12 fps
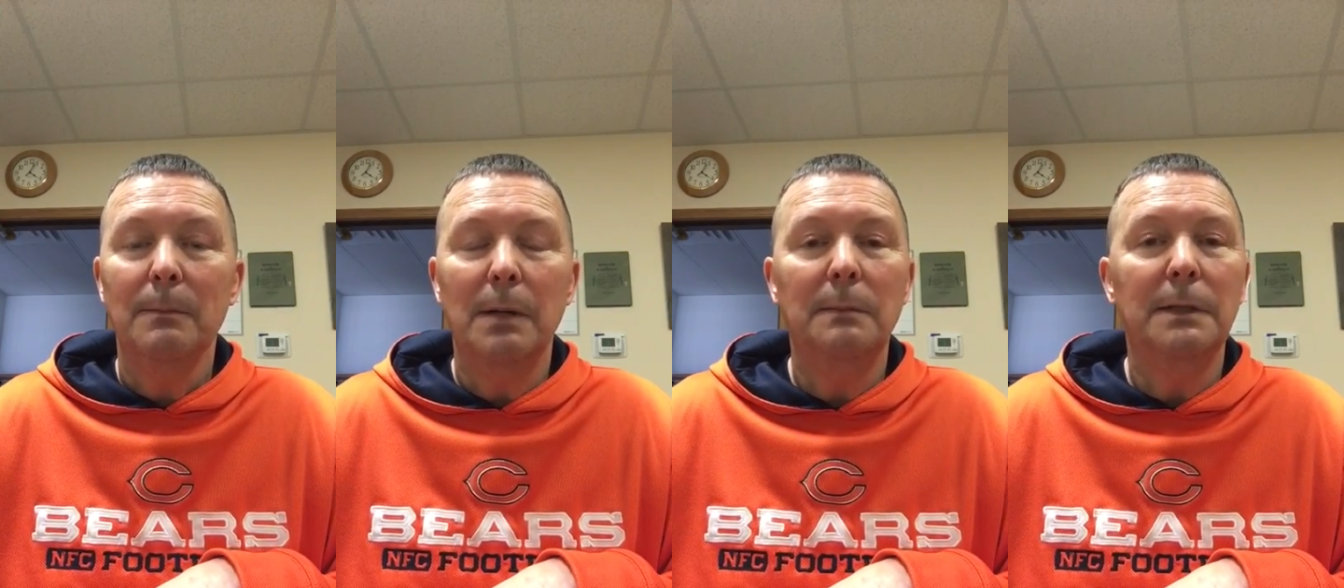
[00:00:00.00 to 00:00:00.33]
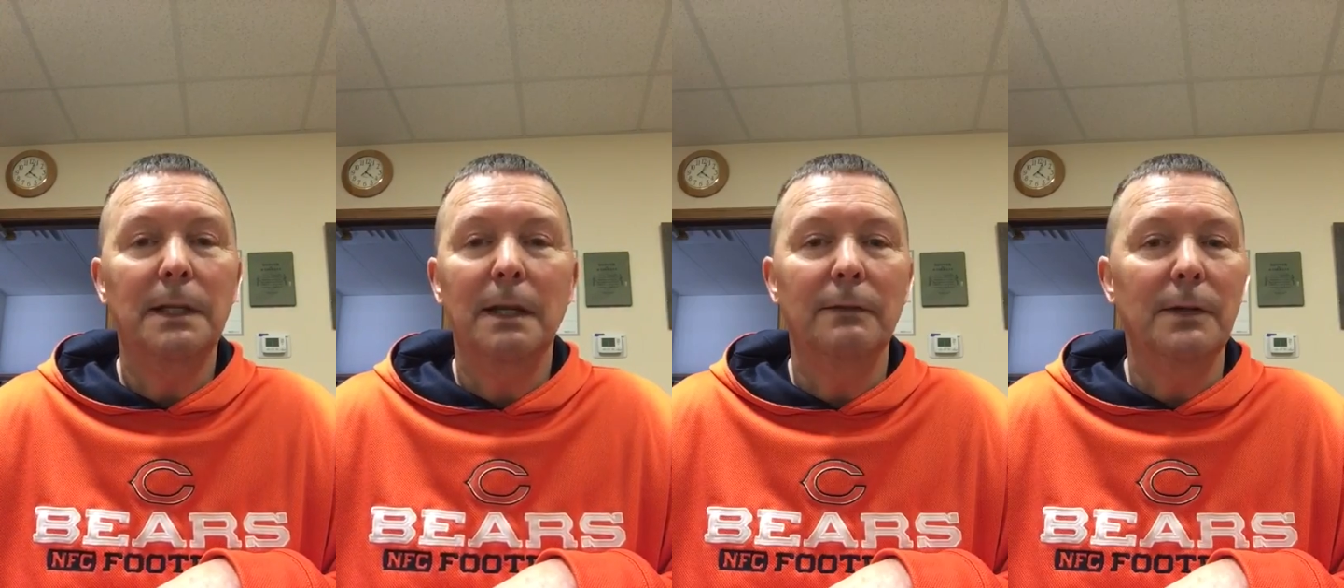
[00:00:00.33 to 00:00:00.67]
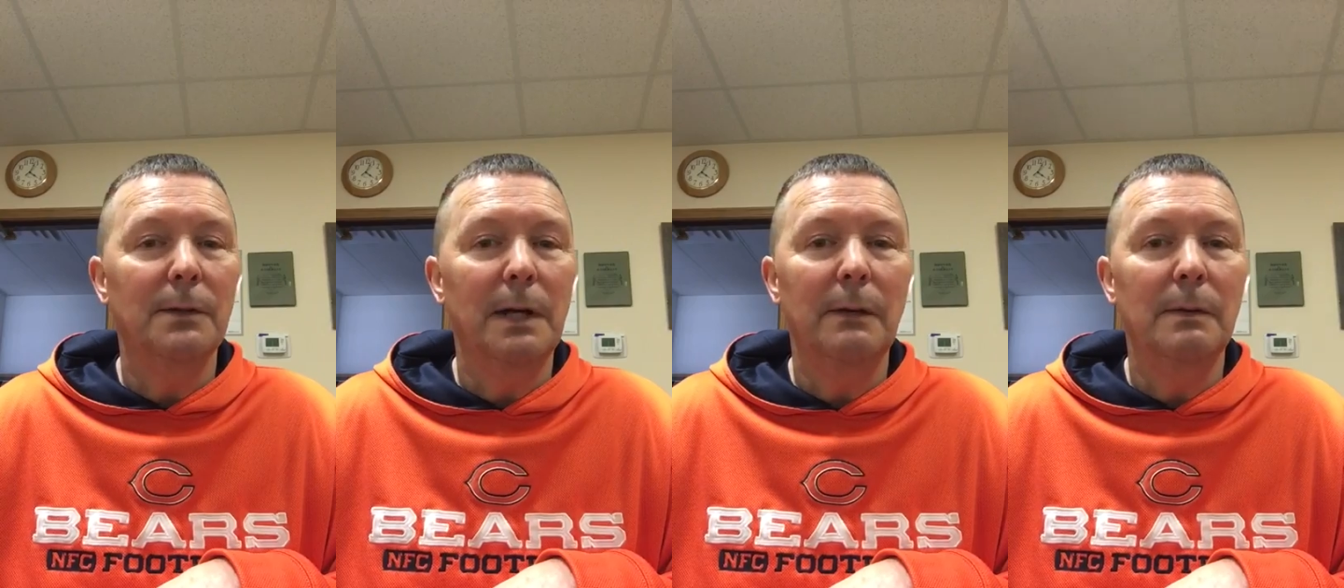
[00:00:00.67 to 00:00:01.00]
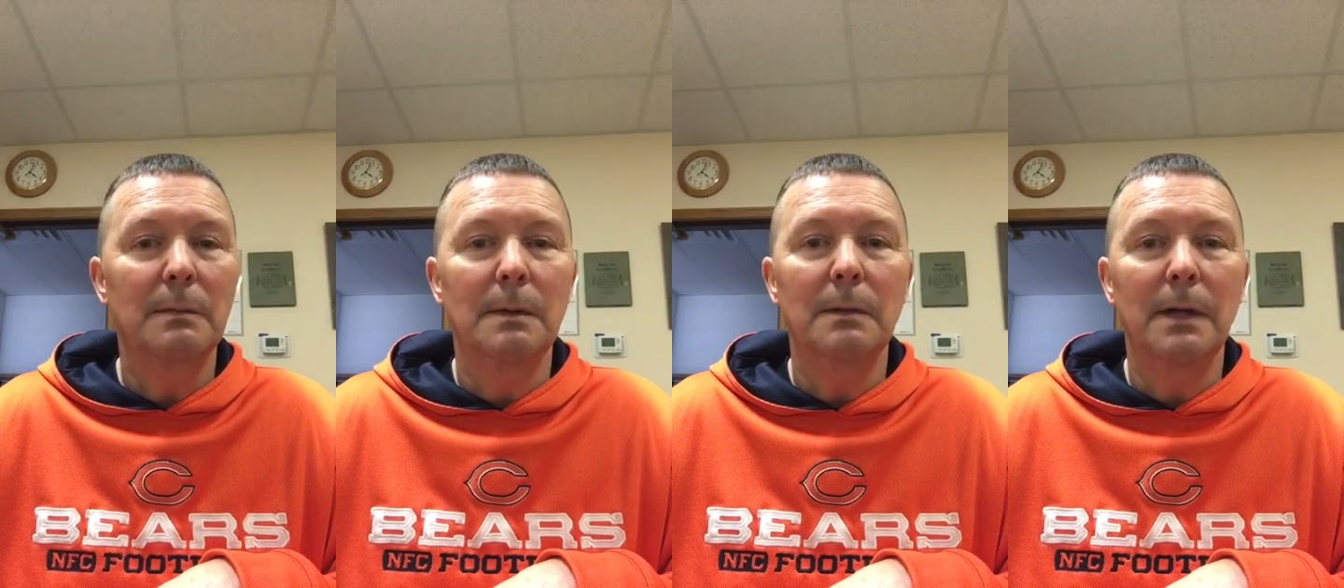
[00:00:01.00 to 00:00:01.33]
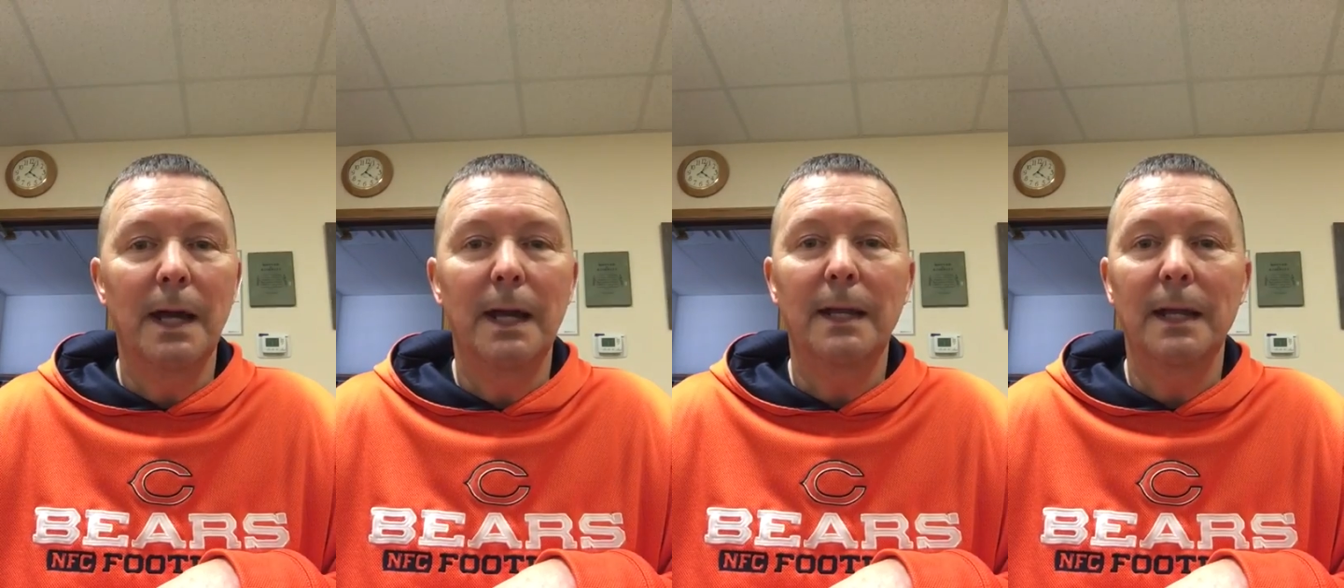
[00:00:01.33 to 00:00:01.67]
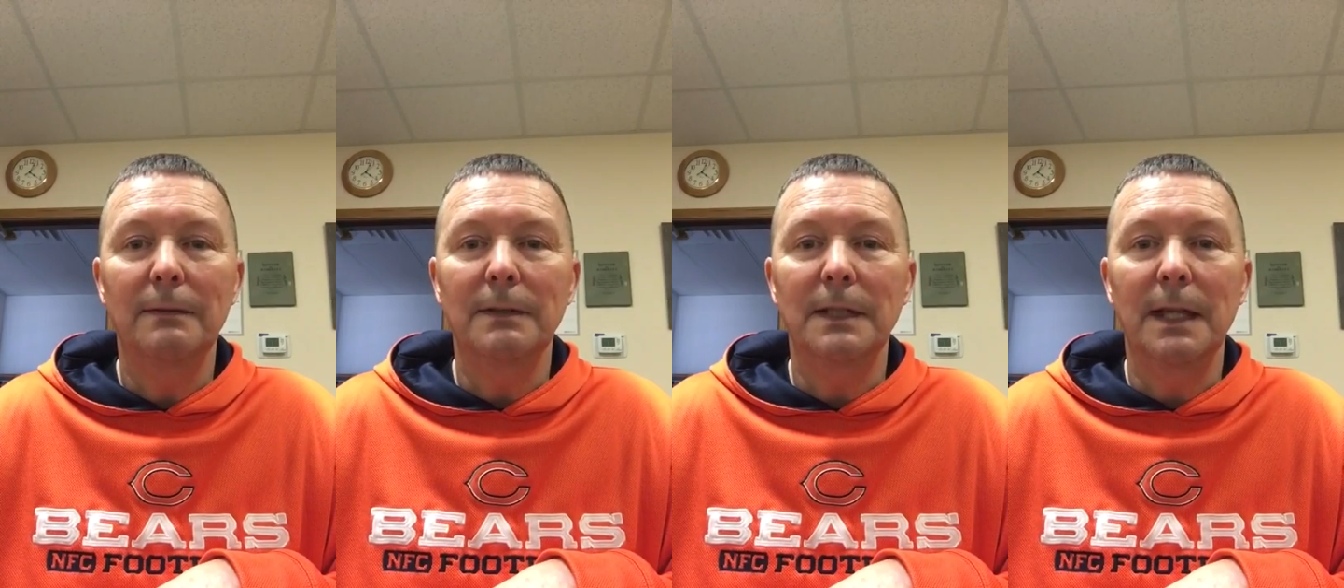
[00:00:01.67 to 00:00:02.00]
probably never do I remember not
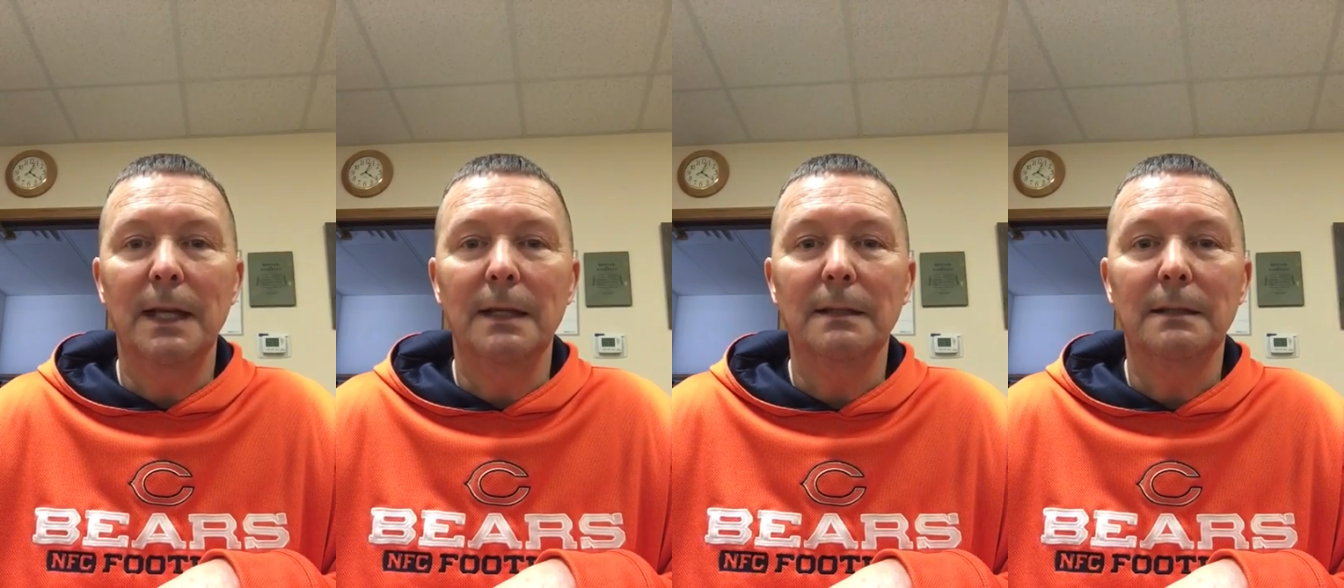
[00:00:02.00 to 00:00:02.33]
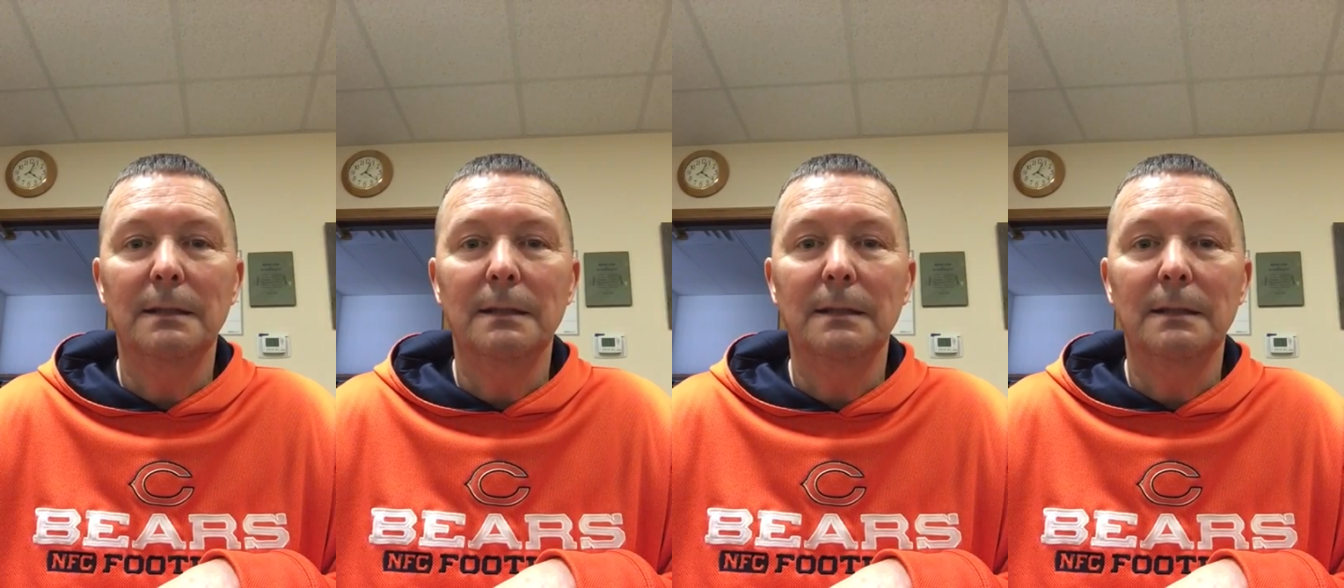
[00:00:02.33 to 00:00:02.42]
having that.